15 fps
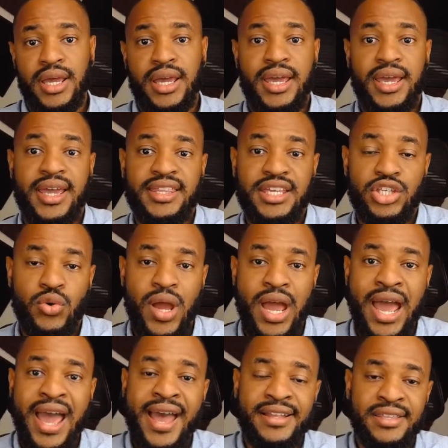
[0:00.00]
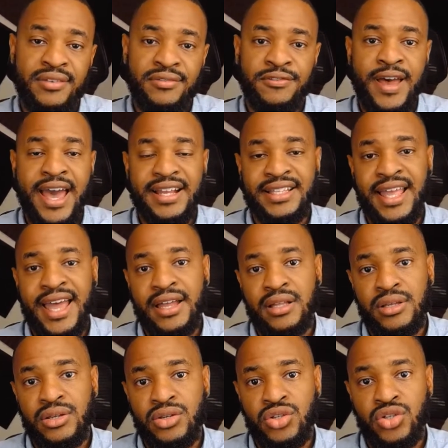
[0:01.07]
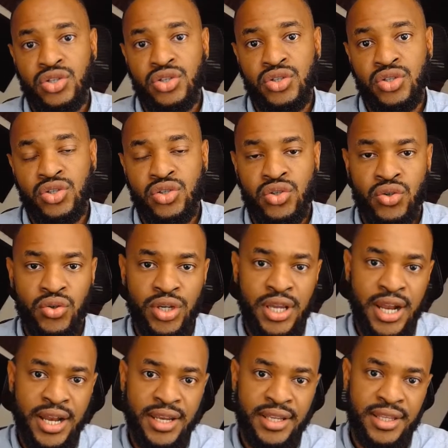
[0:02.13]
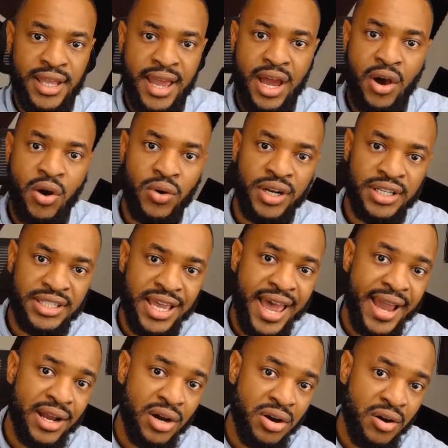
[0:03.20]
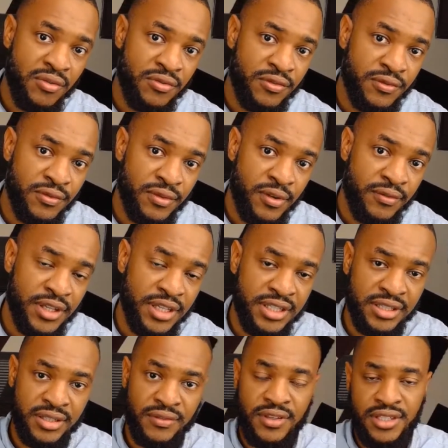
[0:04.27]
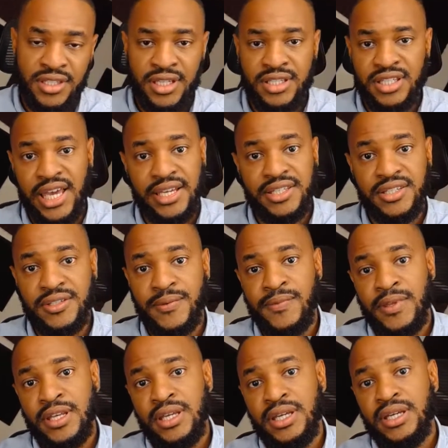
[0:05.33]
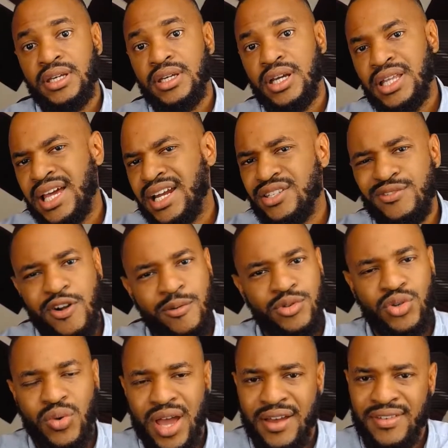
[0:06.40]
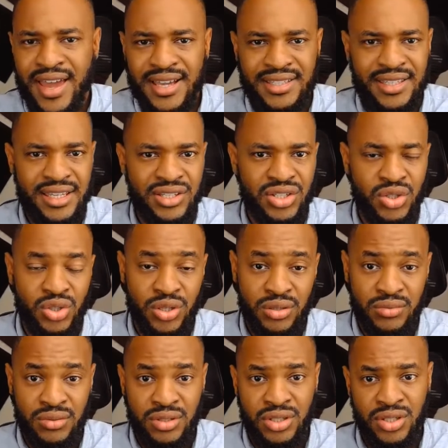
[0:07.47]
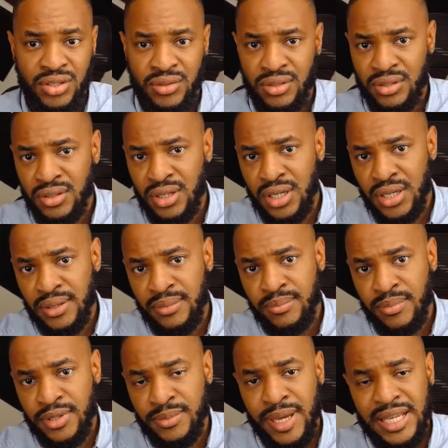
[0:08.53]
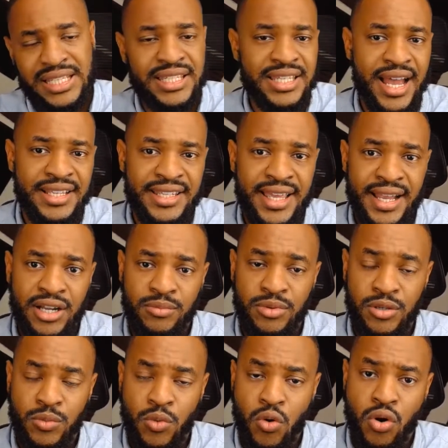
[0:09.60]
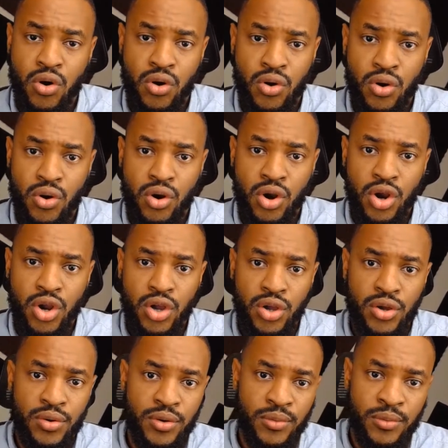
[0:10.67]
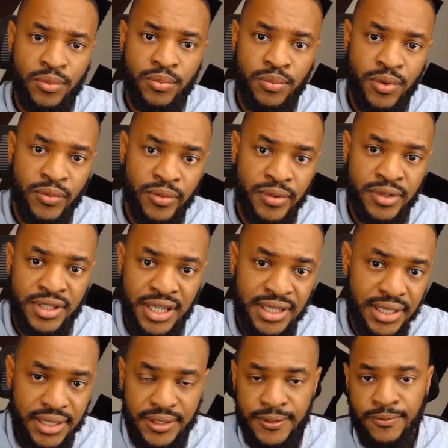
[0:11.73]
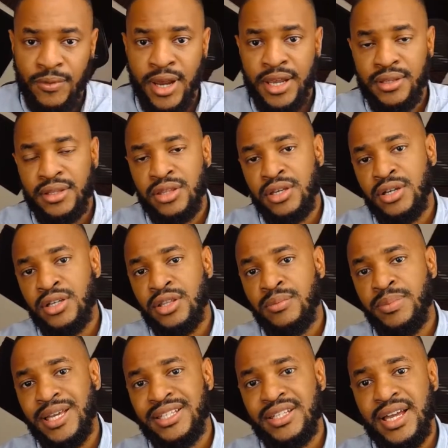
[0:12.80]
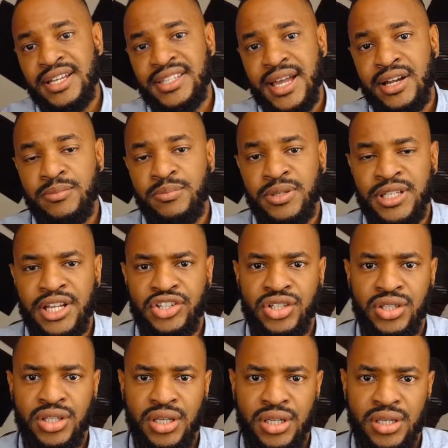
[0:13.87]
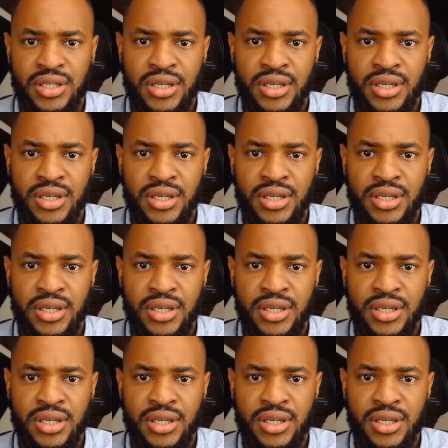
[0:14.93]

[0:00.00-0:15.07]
and then you add the fact that you're getting now an attack of these insects. A lot of these farmers don't have access to the pesticides that could be more resilient, right? The pesticides that could potentially